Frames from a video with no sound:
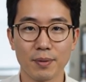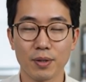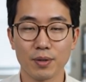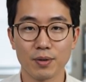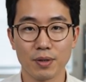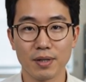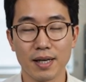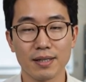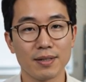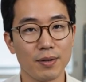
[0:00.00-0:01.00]
plus
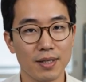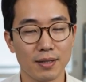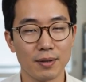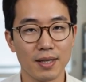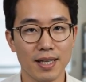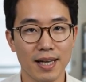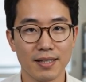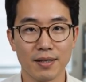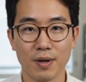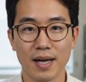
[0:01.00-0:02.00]
0933
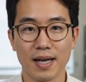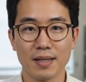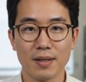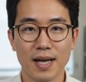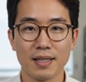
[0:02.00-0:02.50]
has a volcanically